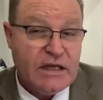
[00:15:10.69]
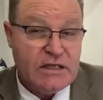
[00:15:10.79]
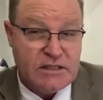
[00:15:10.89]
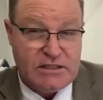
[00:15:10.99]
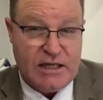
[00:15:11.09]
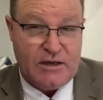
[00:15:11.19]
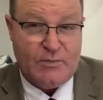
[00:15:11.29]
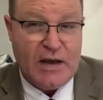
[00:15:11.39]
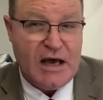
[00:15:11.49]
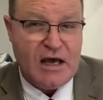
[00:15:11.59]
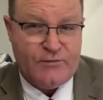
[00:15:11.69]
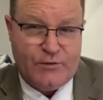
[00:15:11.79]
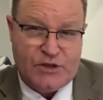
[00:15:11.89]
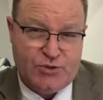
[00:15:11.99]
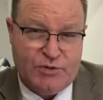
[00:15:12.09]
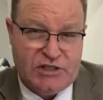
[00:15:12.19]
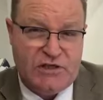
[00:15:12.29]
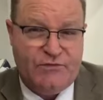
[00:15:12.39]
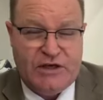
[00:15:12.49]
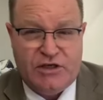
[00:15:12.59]
it's set apart for a
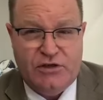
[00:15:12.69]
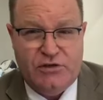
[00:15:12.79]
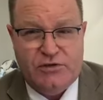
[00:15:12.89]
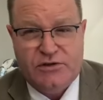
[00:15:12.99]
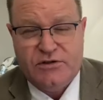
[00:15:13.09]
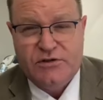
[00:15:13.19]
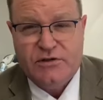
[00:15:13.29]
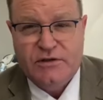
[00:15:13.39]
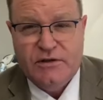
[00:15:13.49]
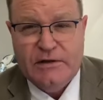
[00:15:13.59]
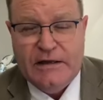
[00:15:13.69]
specific use.